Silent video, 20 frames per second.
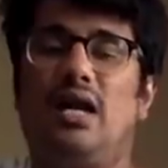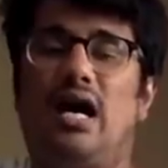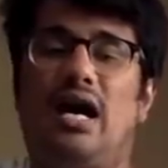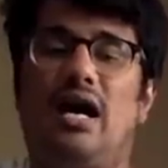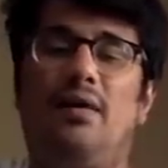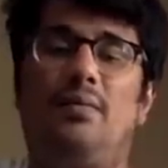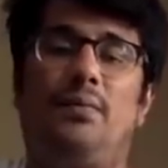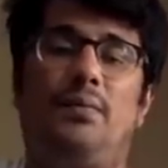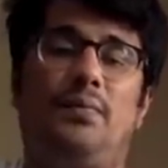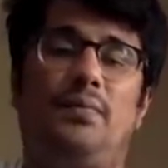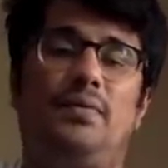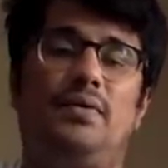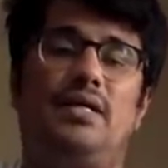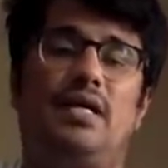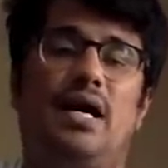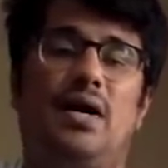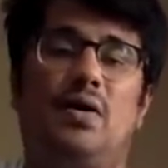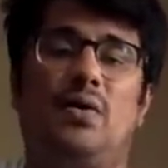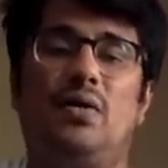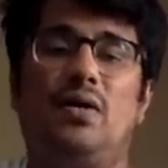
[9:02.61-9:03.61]
up,
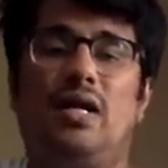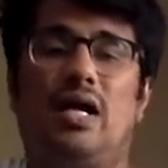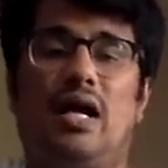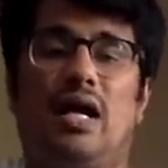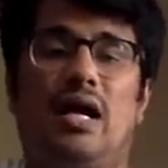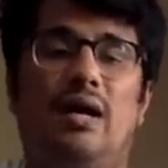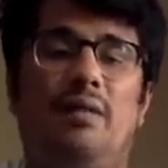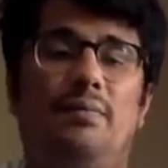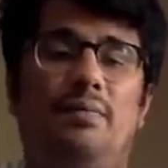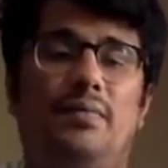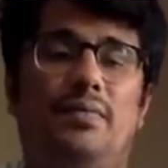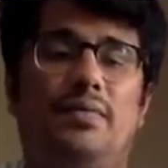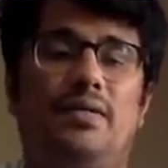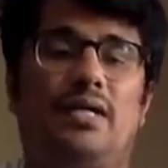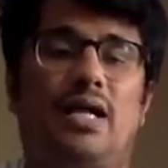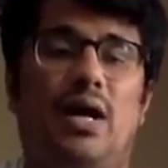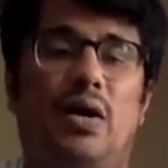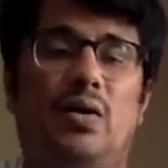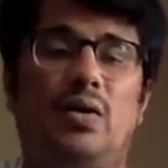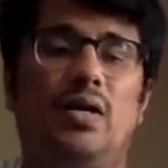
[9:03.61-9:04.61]
down,
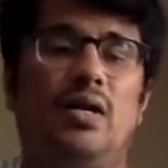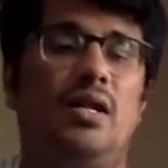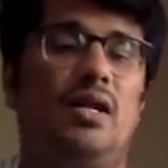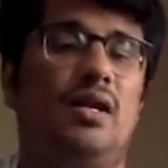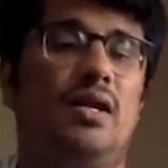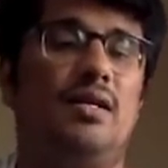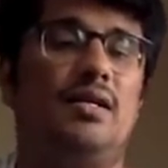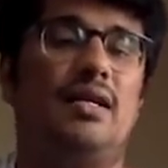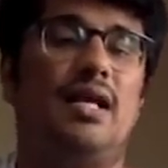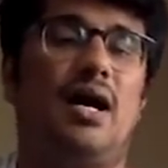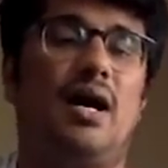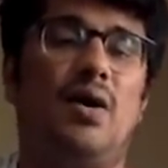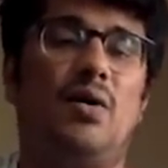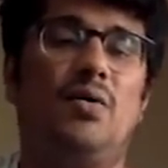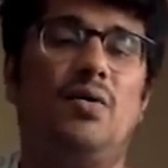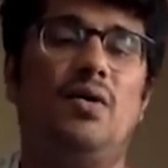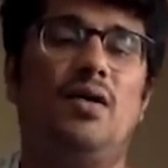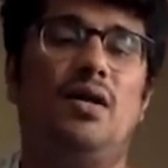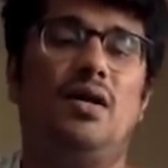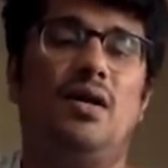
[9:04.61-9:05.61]
down, up,
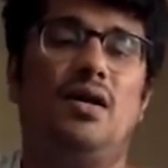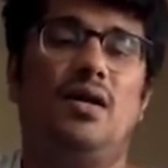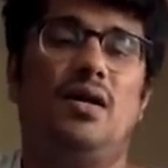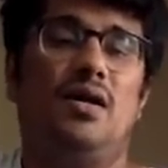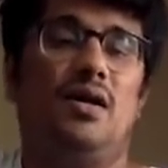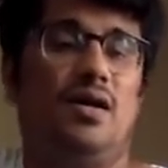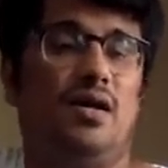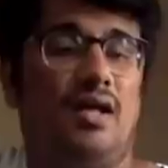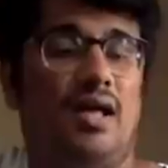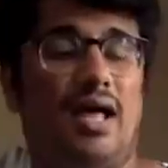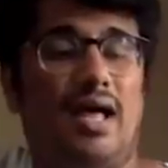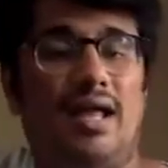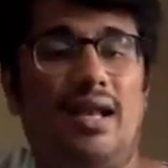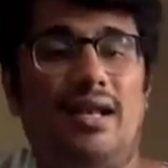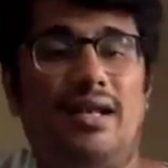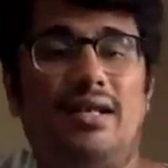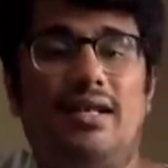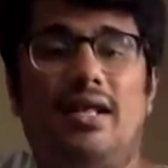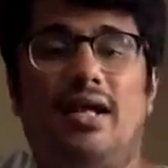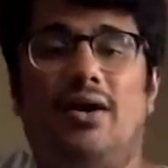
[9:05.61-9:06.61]
down, up, down,
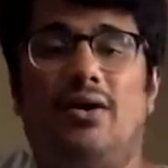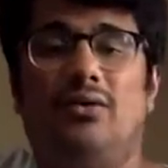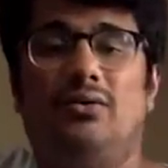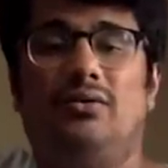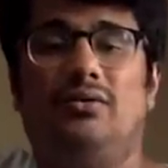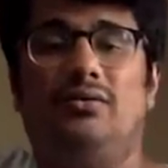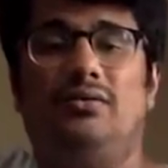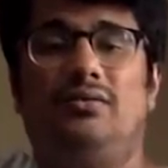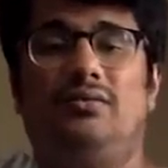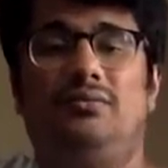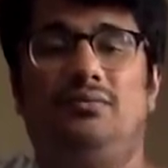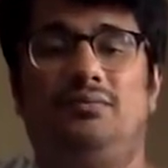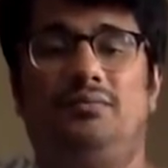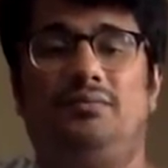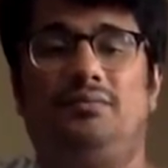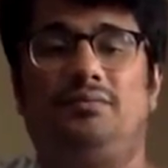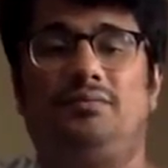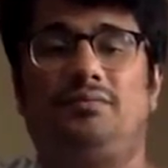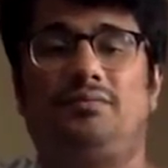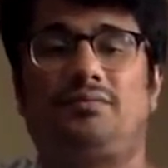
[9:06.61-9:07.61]
down,
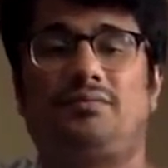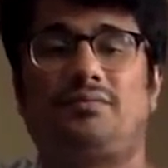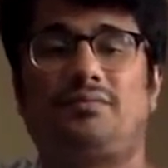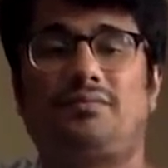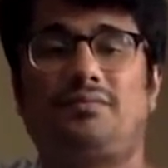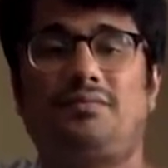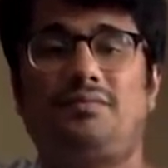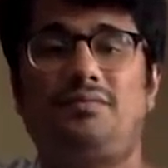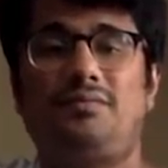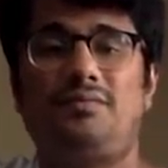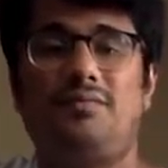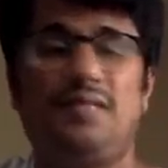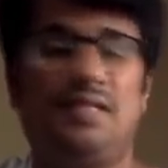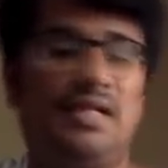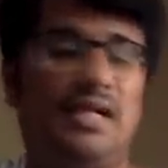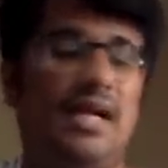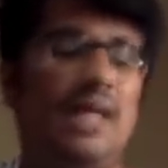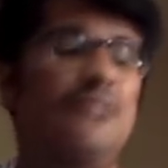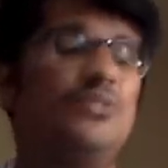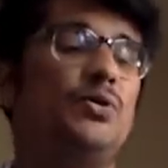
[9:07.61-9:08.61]
and
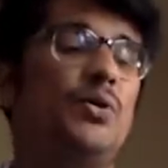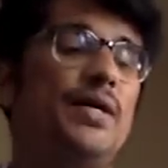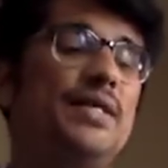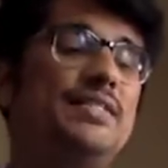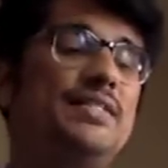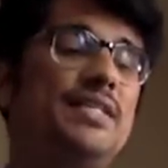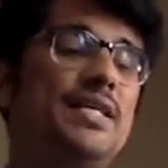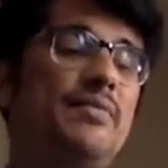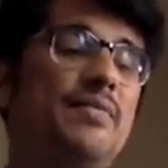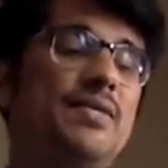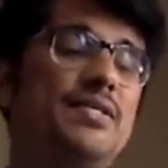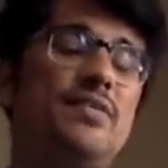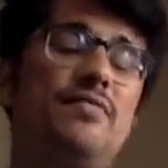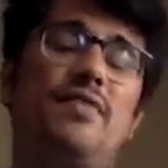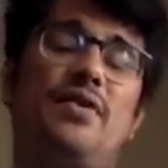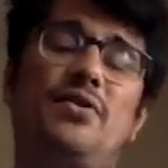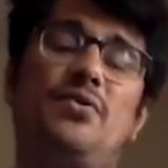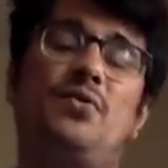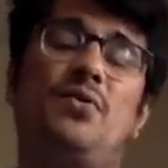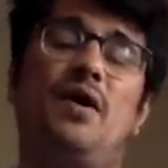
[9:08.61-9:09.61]
down.
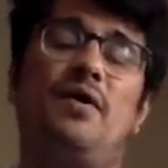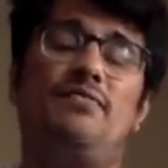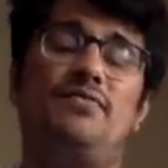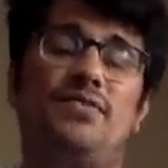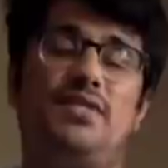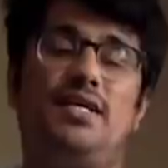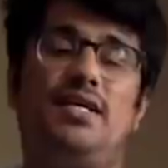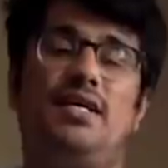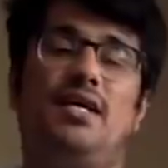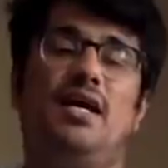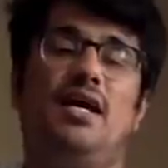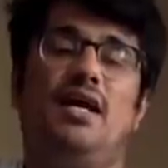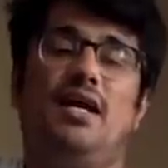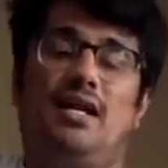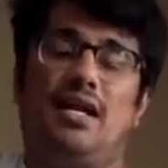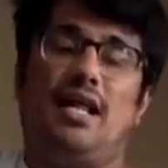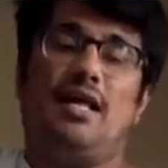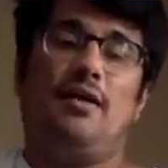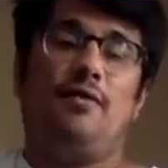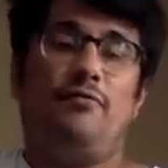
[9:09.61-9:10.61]
Right?
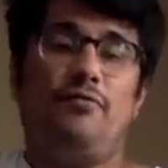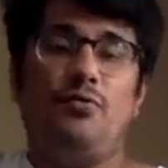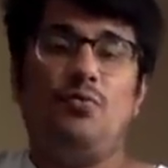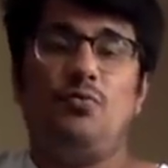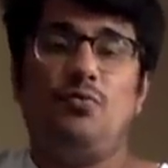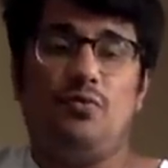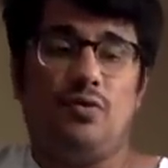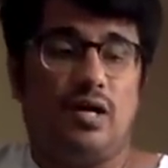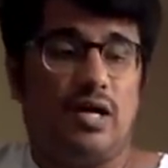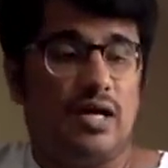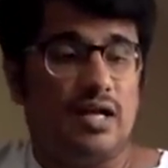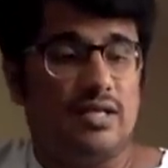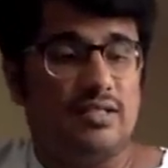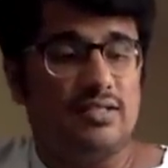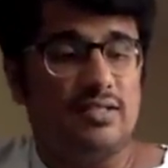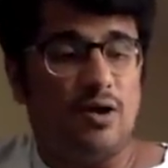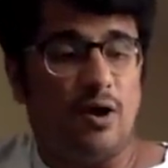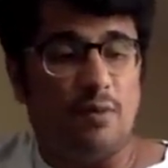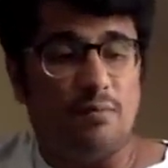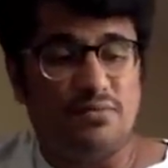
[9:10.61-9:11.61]
So in C major, when you
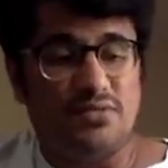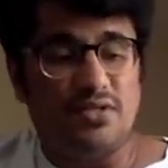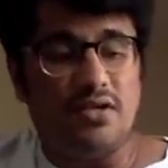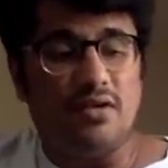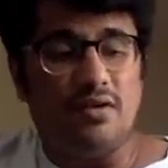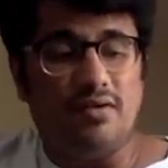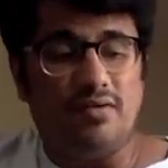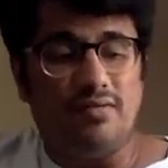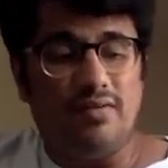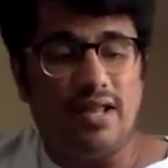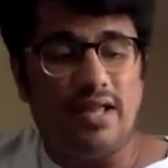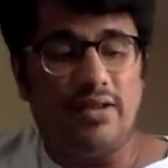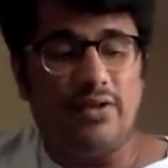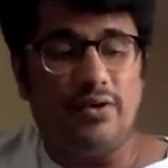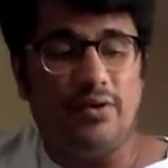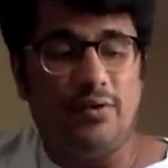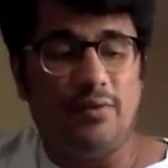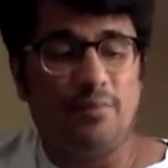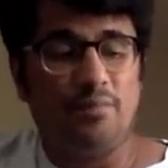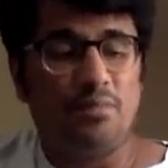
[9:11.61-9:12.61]
have C, like
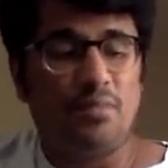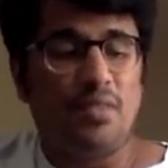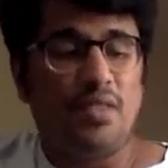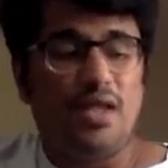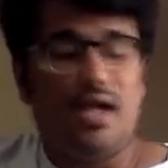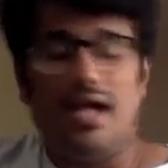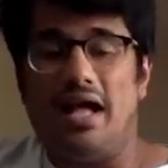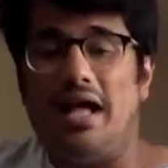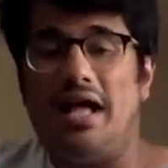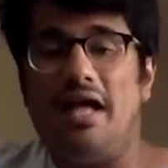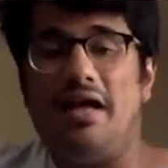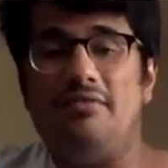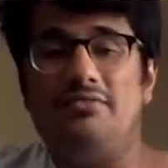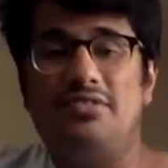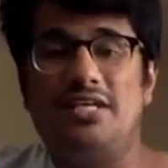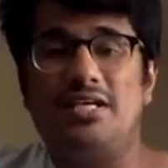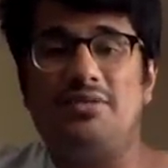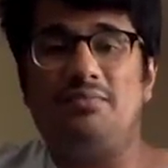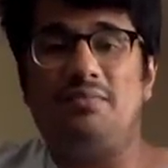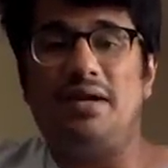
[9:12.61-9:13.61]
if you
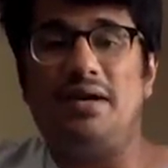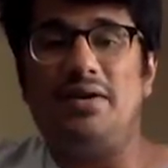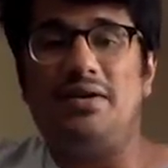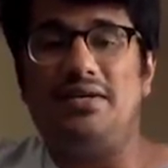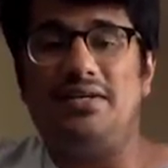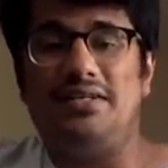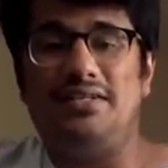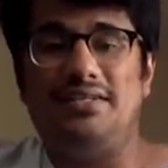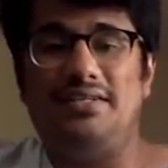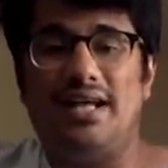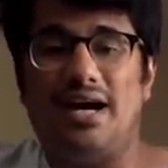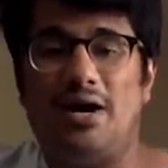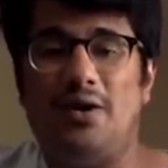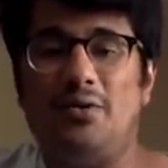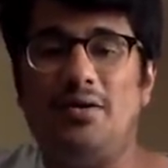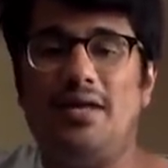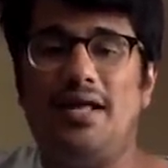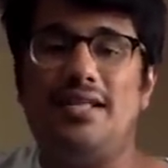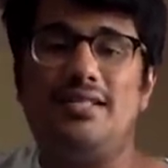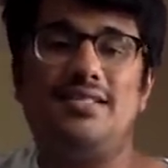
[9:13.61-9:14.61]
observe, like
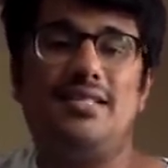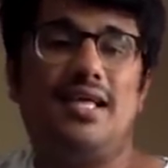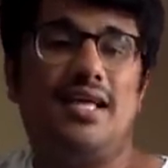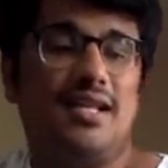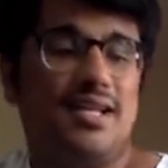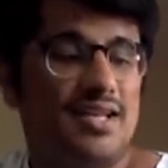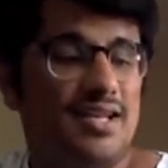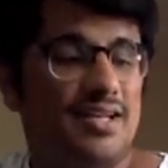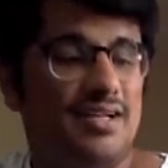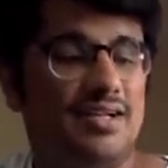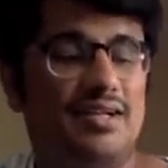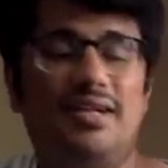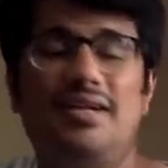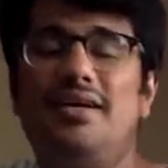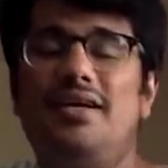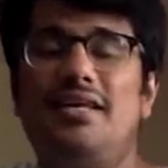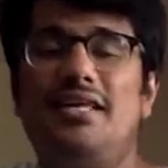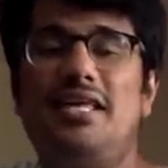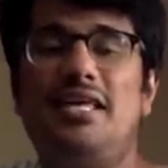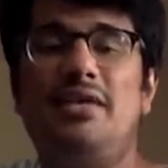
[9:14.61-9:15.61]
I have just
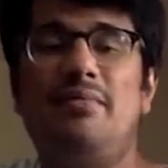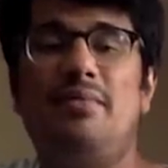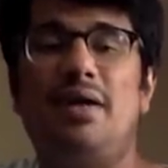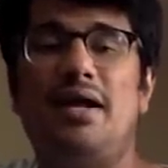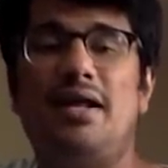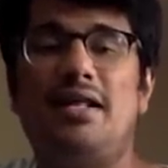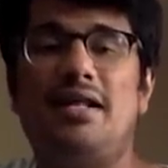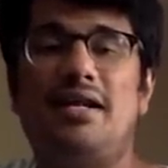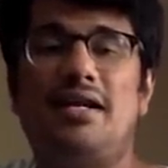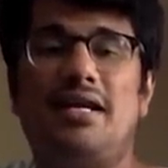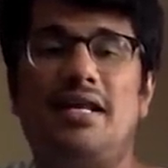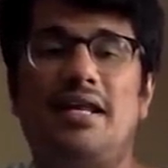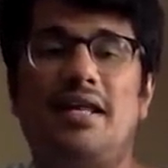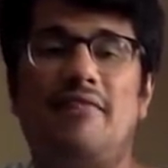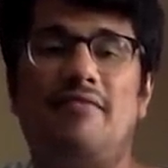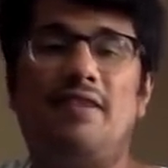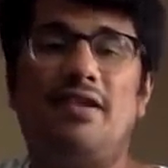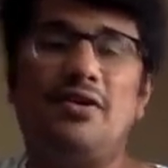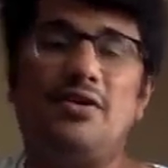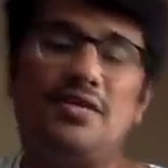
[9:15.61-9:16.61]
played down
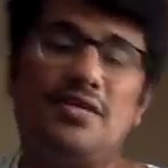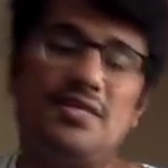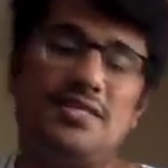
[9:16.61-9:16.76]
and then